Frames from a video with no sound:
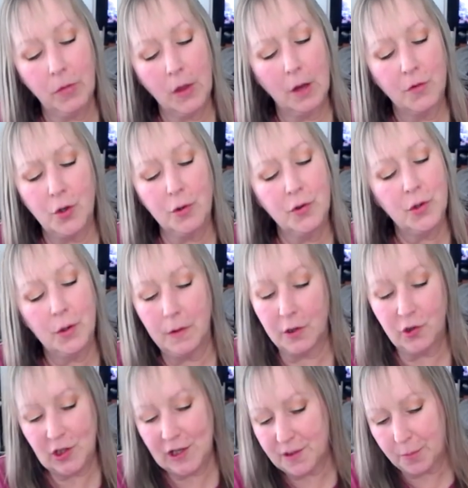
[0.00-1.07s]
took 2 of the
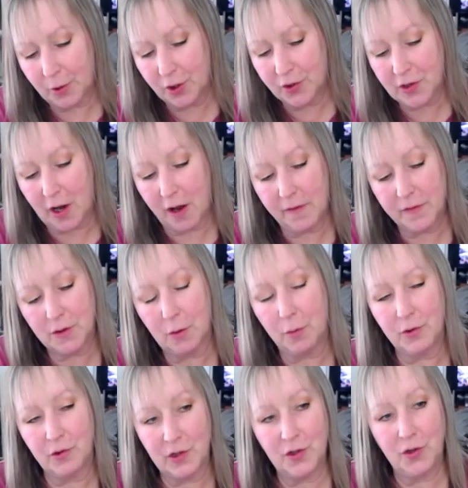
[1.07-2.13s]
cheeseburgers off, so it was
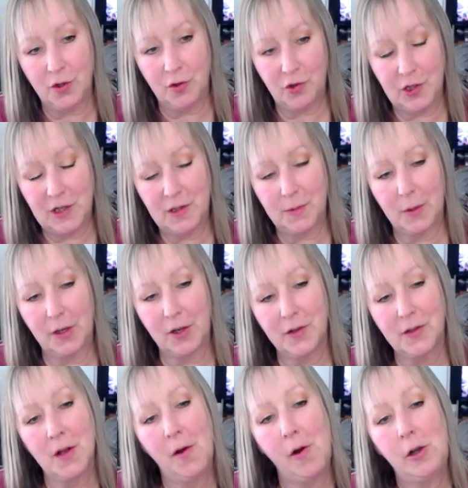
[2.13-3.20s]
just 2 cheeseburgers,
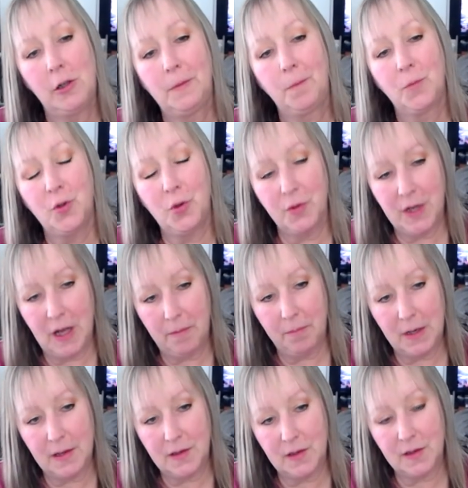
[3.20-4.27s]
2
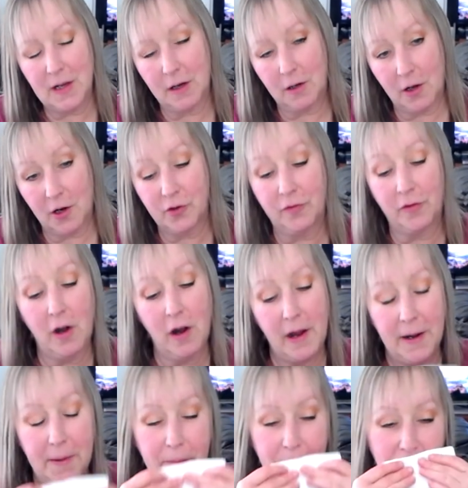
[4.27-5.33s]
10-pieces, and a large
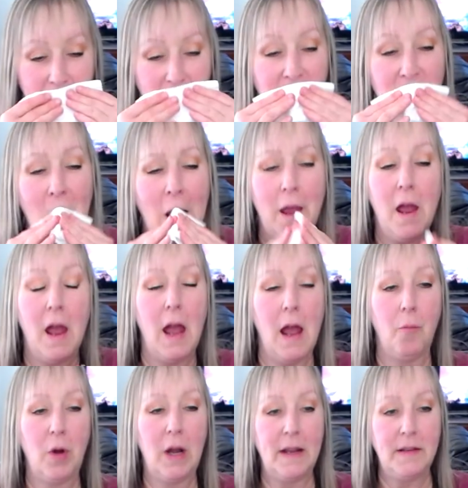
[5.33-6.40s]
fry. And
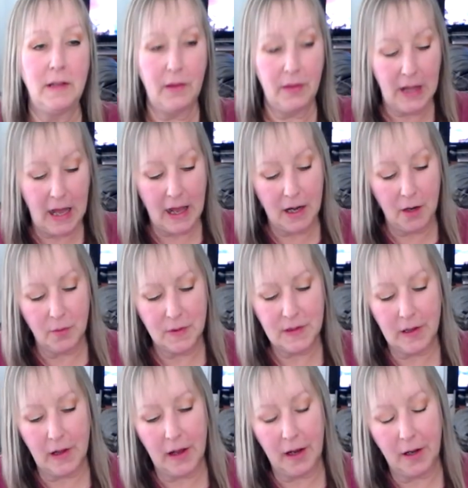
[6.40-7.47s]
when I did that, it was
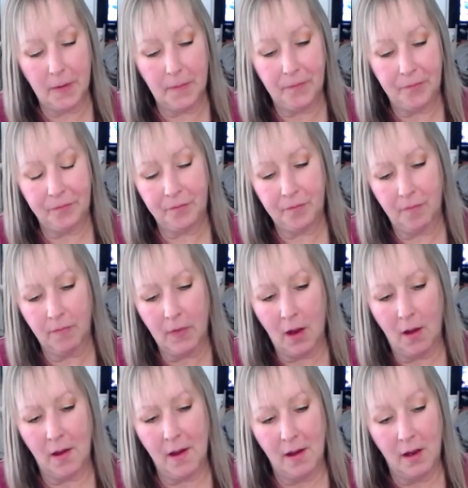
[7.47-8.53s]
like,
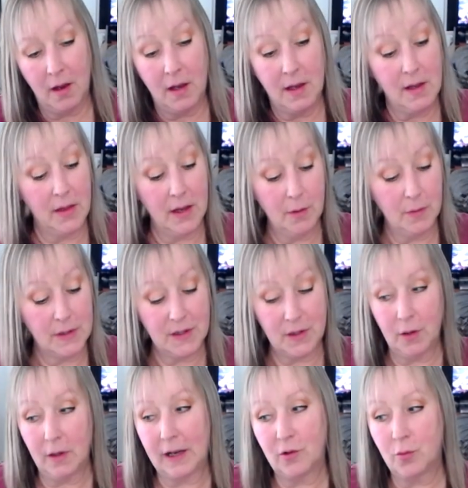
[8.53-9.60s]
I think it was still
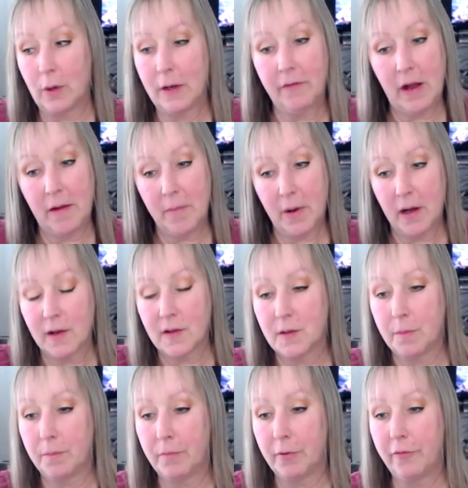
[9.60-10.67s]
like $25
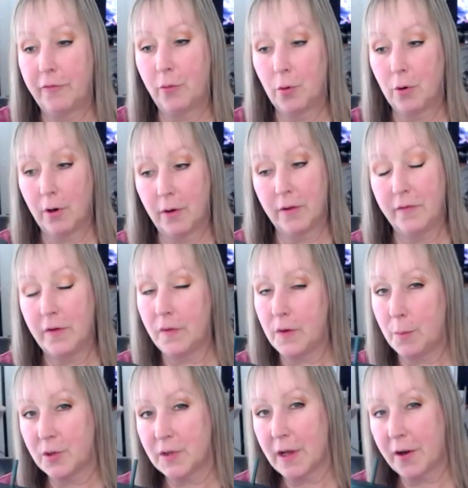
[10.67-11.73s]
before the
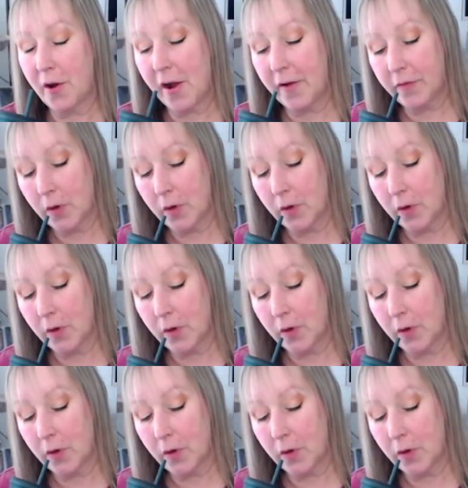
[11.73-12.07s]
50% off.